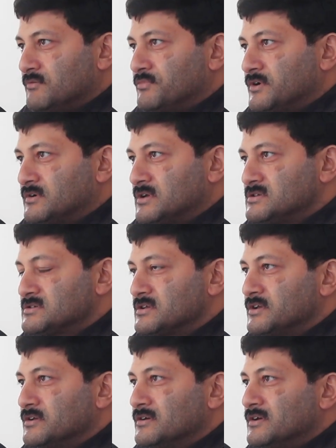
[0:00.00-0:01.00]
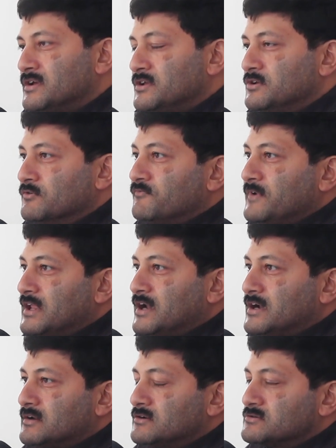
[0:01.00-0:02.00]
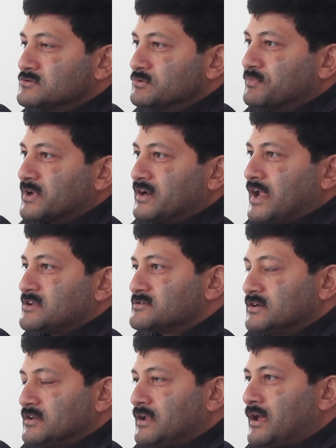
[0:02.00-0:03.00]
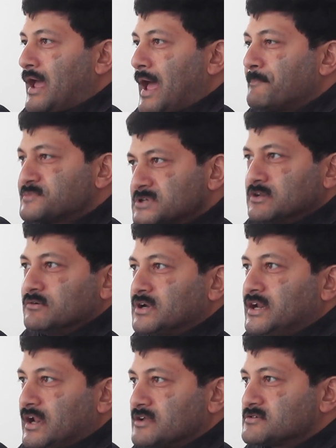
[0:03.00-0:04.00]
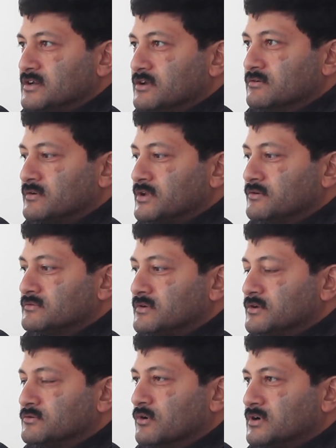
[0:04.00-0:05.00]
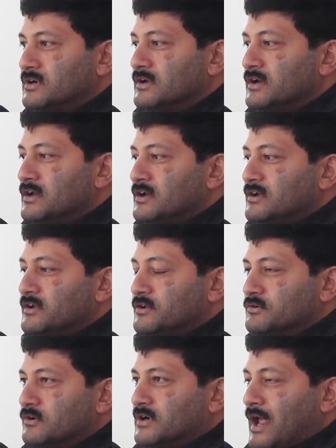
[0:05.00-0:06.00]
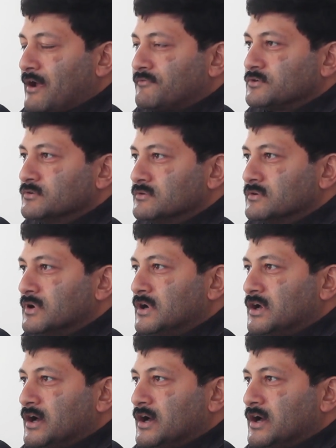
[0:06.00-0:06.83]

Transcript: computers, you feel it supernatural, absolutely natural. You don't have to